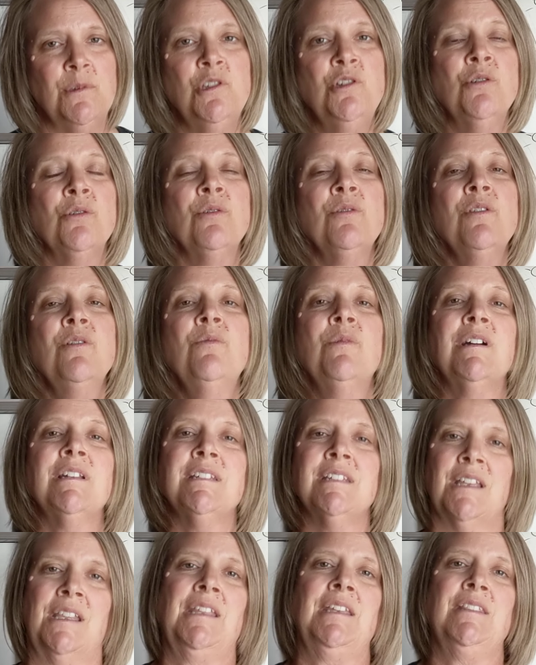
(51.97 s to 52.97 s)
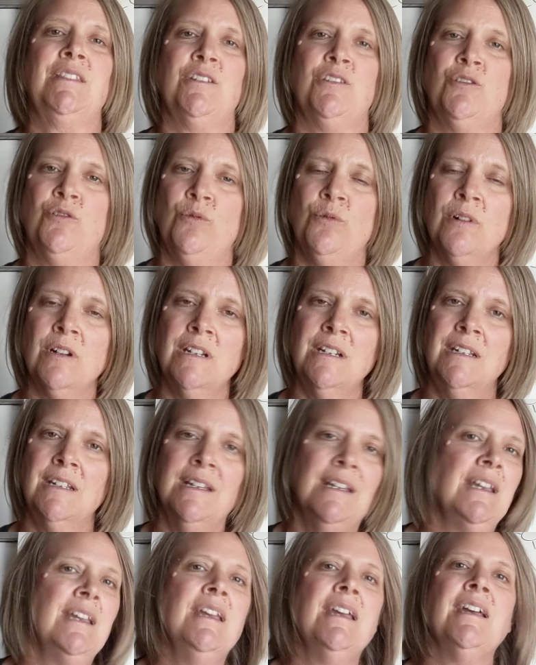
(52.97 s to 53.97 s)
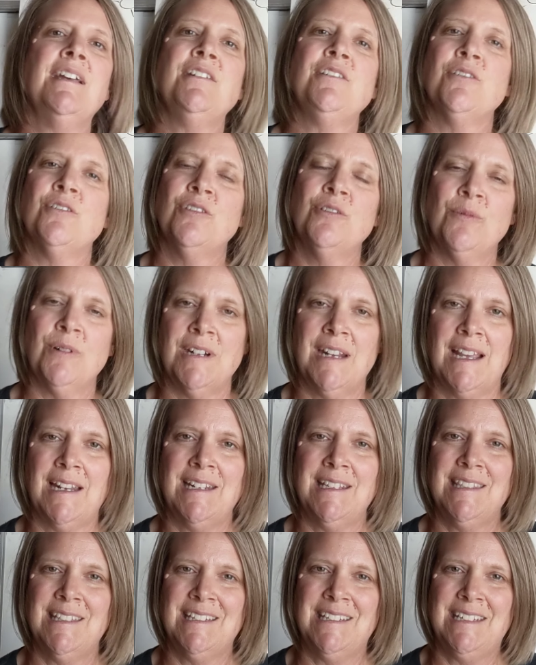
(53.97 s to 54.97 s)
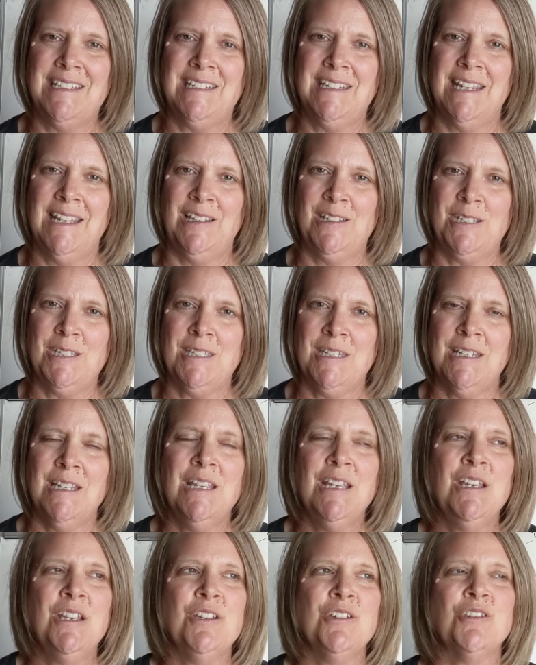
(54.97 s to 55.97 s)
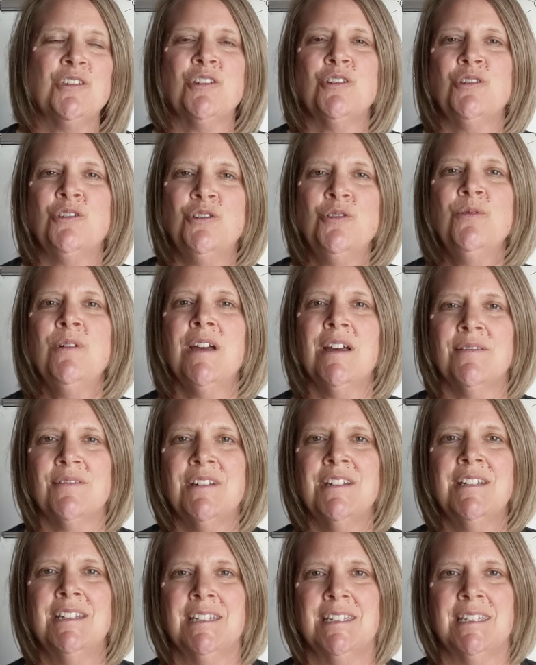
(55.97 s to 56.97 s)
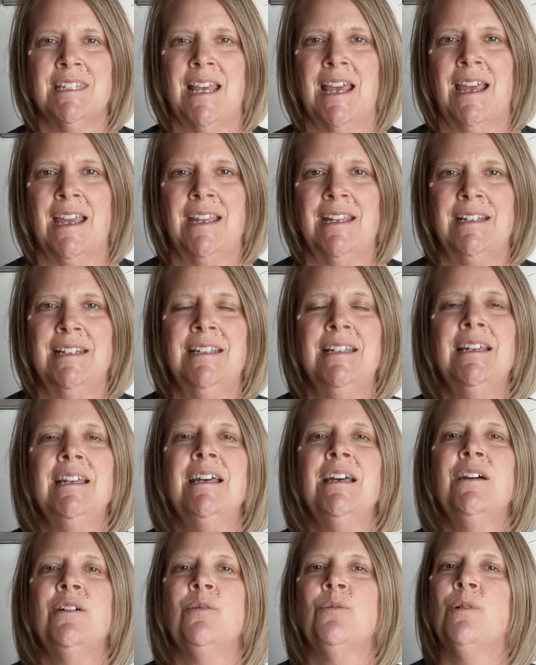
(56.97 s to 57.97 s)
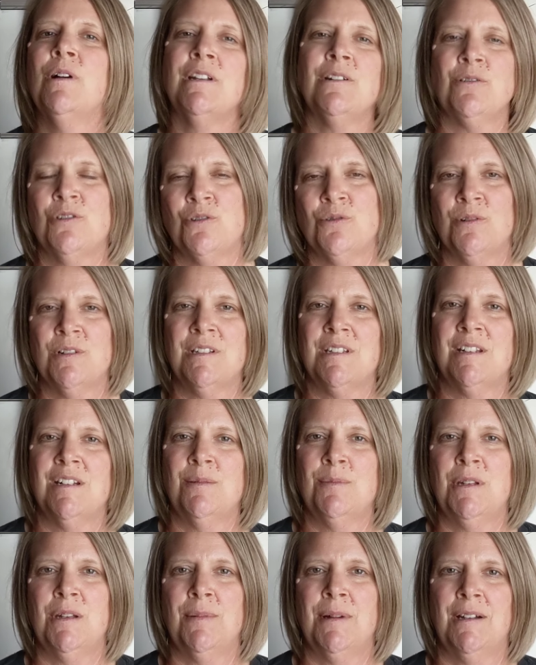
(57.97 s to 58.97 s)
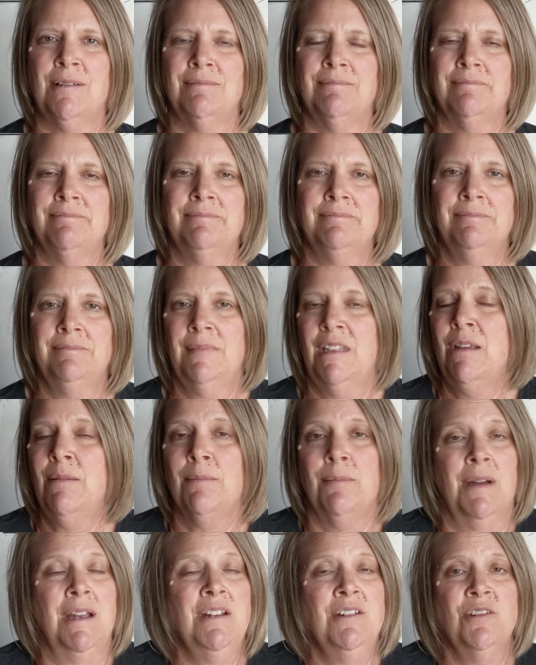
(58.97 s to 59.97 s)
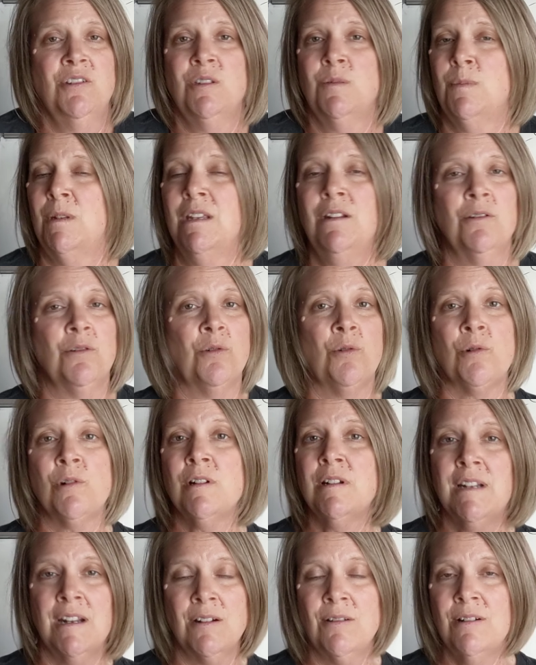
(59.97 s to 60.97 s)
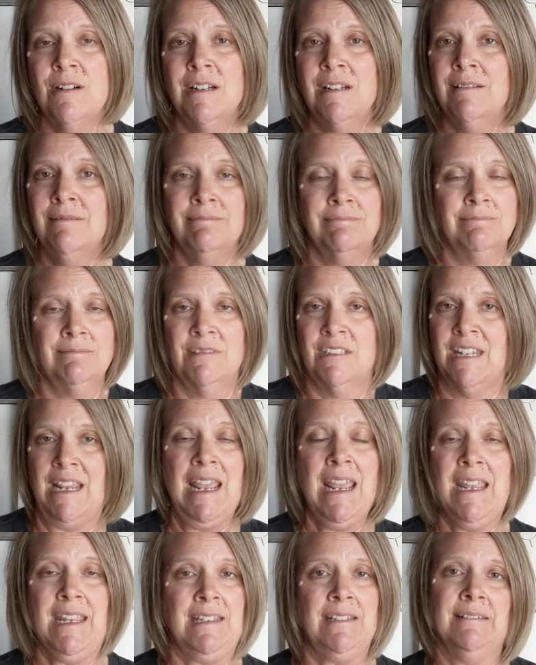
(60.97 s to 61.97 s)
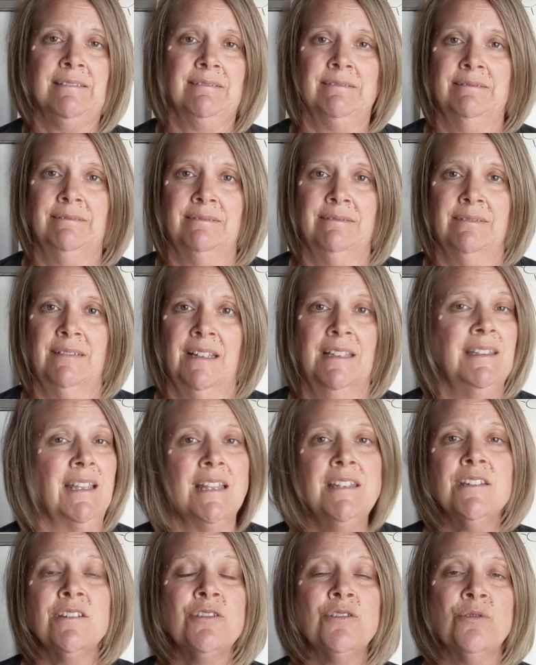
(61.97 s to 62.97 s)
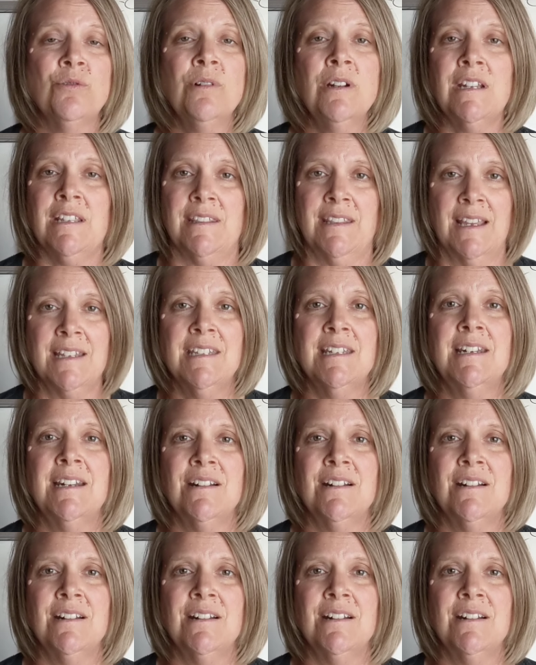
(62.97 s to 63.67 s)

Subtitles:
You're the one telling the story, and you're the one adding the details. So you have to decide what your story is going to be about. It might just be an ordinary day, and that's a story. That's a